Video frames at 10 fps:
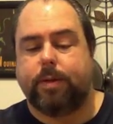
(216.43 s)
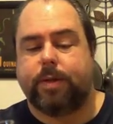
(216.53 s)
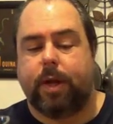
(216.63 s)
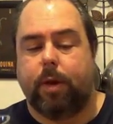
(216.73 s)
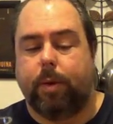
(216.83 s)

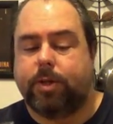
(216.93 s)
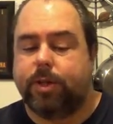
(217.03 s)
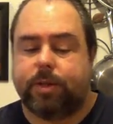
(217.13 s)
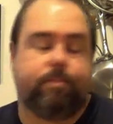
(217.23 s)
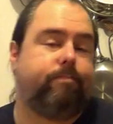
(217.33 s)
so it's
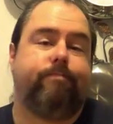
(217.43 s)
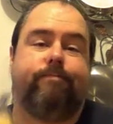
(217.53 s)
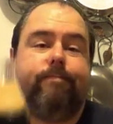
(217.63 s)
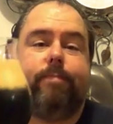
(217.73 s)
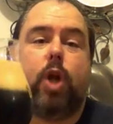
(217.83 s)
just
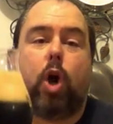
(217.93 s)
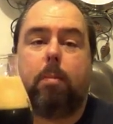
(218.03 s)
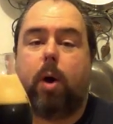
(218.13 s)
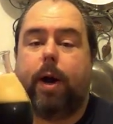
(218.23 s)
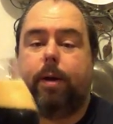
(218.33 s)

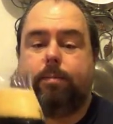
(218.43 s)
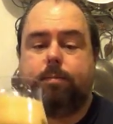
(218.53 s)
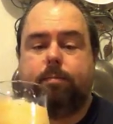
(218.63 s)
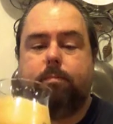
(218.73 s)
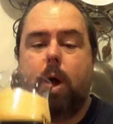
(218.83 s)
dark brown,
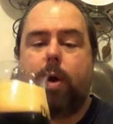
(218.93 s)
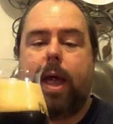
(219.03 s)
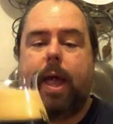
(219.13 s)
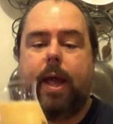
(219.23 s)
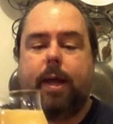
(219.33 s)

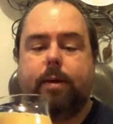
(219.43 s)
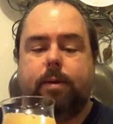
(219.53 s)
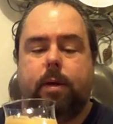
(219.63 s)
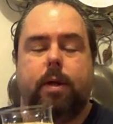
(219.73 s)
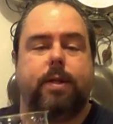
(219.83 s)
mocha head.
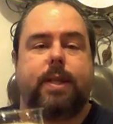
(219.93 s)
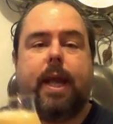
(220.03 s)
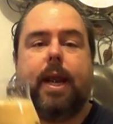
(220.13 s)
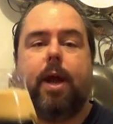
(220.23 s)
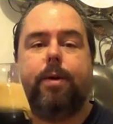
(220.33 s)
Let's
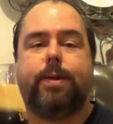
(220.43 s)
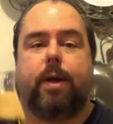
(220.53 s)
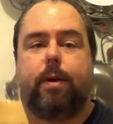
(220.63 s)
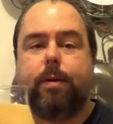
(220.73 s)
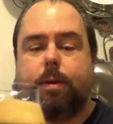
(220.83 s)
get a nose
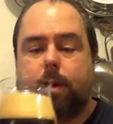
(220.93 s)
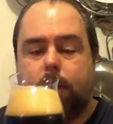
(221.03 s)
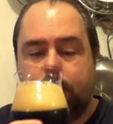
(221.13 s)
on it.